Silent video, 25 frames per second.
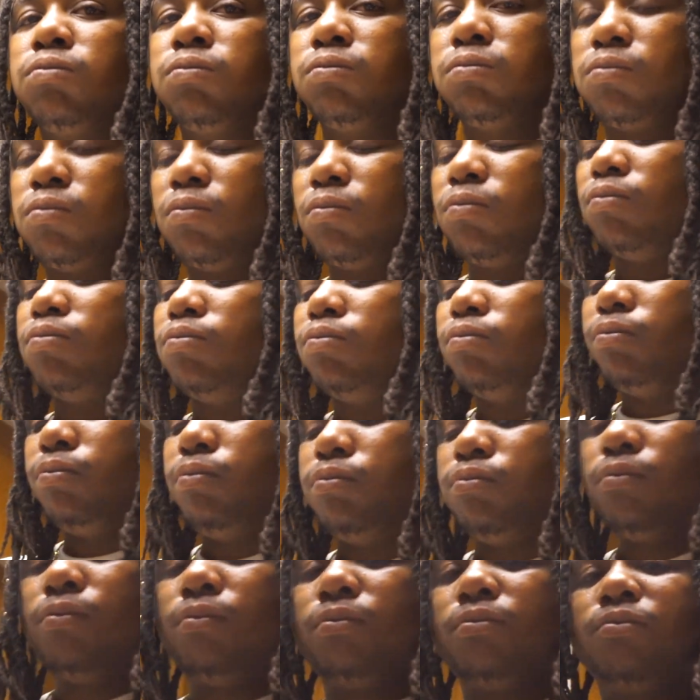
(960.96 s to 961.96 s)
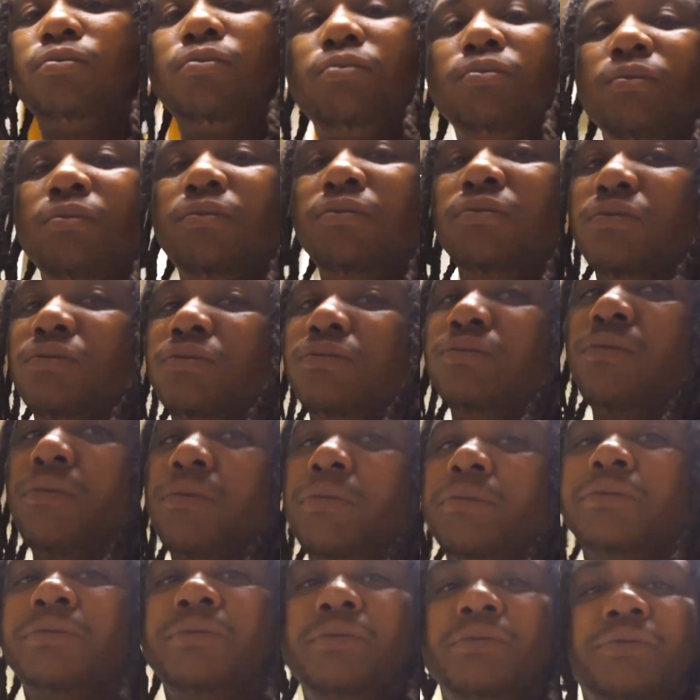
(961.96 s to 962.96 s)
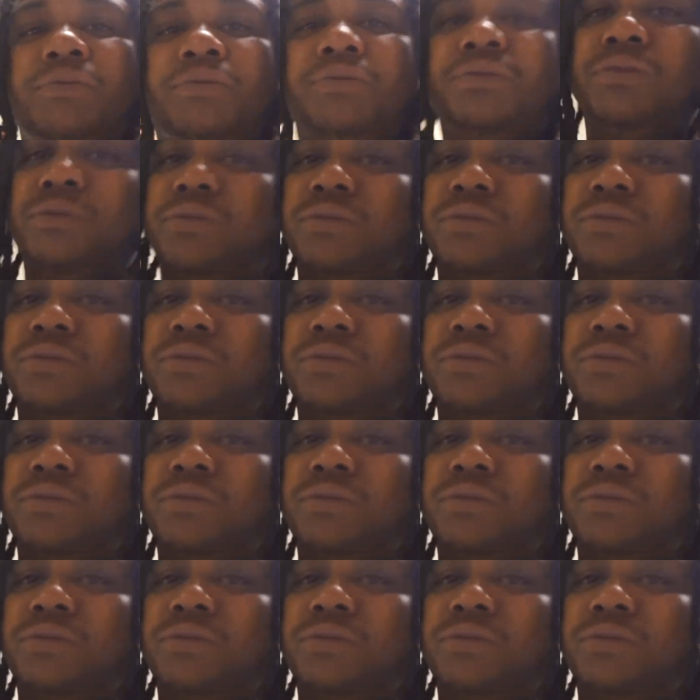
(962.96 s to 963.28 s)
(silence)